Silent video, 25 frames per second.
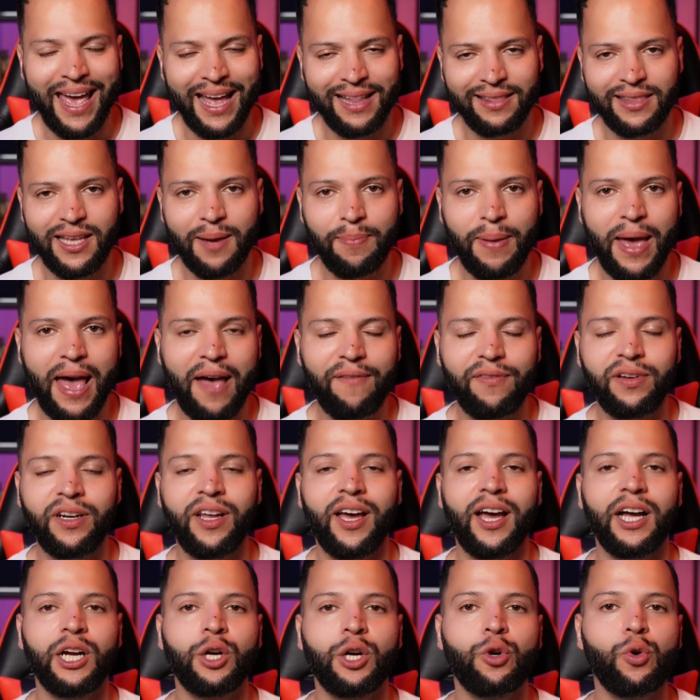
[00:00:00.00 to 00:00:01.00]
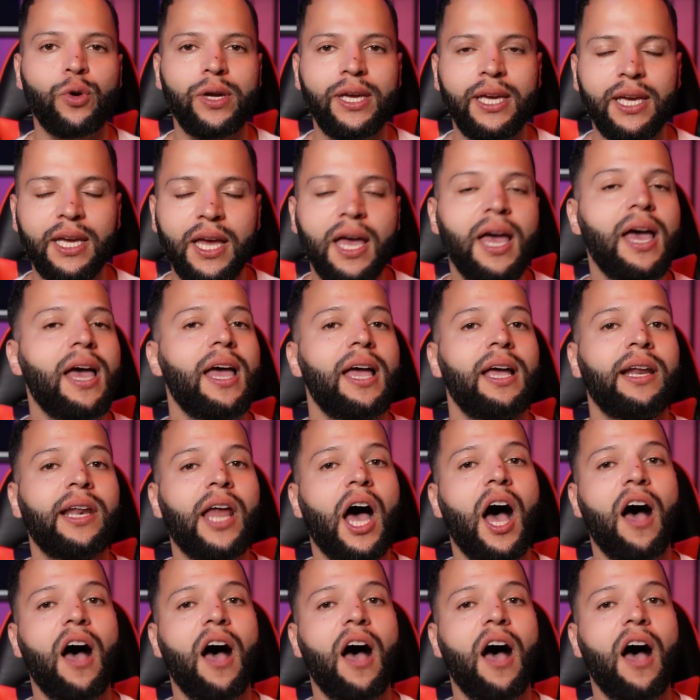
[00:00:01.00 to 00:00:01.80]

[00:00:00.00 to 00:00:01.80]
end up having to agree and